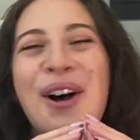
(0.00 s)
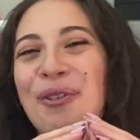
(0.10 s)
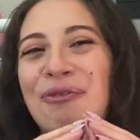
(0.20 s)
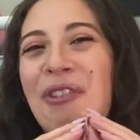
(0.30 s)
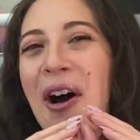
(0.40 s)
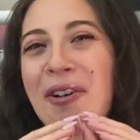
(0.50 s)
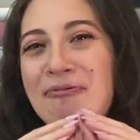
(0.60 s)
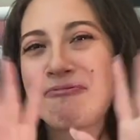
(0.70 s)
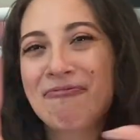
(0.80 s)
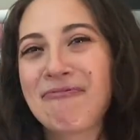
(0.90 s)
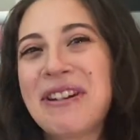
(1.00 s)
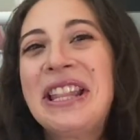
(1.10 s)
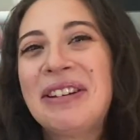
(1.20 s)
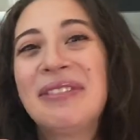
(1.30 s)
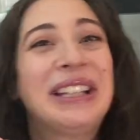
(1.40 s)
font
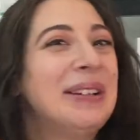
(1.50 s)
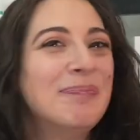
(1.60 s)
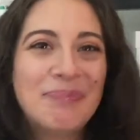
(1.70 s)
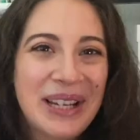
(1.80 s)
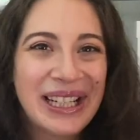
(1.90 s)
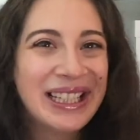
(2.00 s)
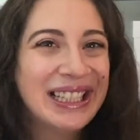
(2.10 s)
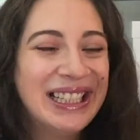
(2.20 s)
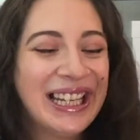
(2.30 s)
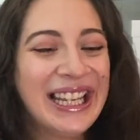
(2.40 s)
really, really big.